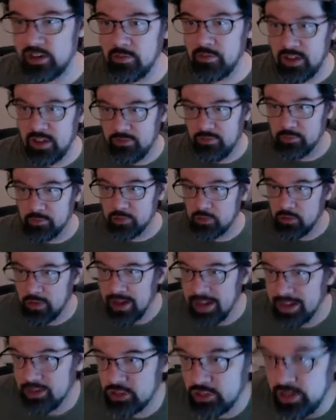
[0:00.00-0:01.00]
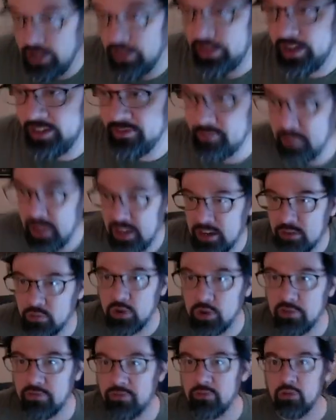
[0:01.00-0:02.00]
from scratch now that I've made
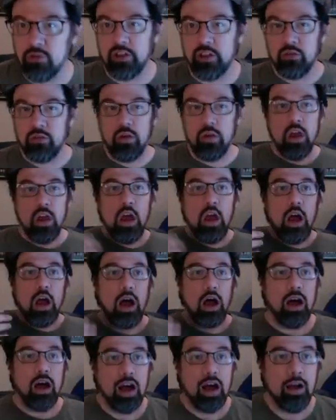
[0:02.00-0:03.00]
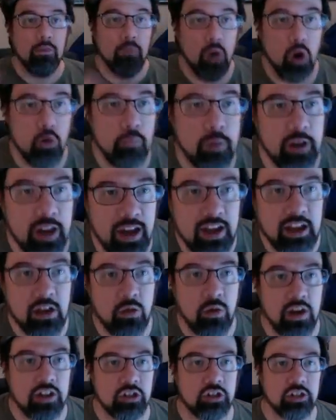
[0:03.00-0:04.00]
one for you. I'm open to any
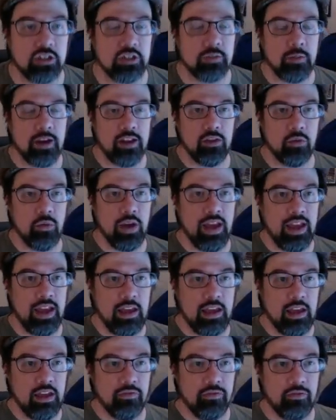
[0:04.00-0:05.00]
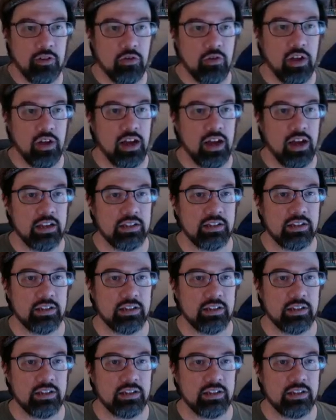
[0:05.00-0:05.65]
questions, by the way, if you guys